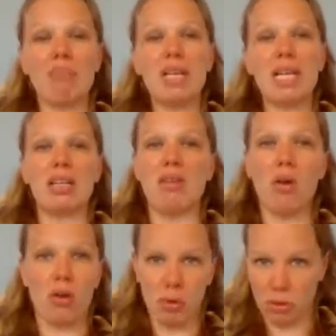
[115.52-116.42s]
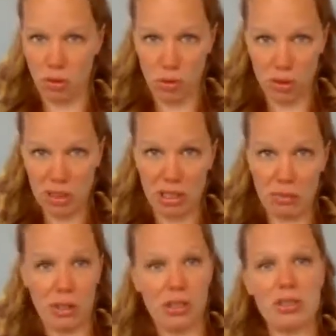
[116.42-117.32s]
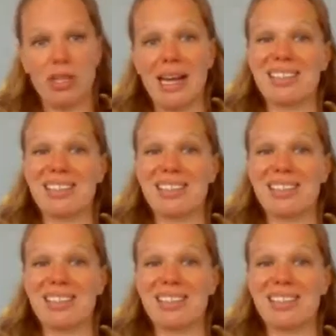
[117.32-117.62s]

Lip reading: being horrible towards the other person.